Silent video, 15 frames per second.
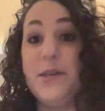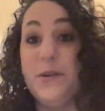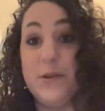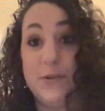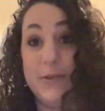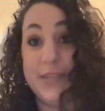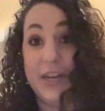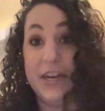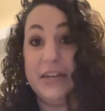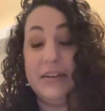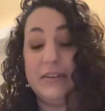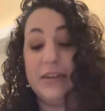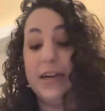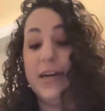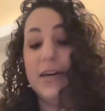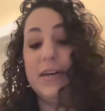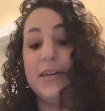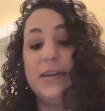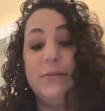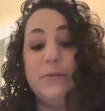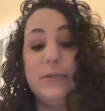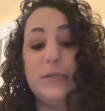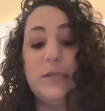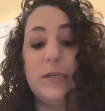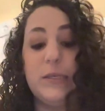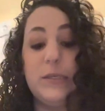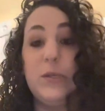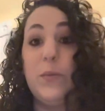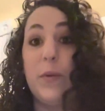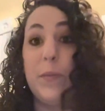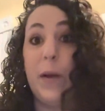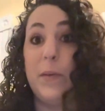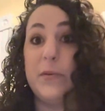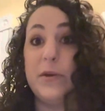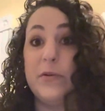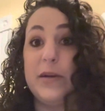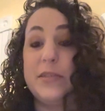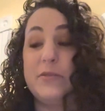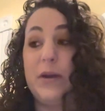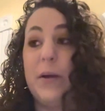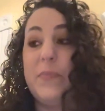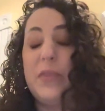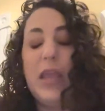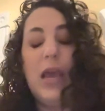owner retired. It was a super popular restaurant.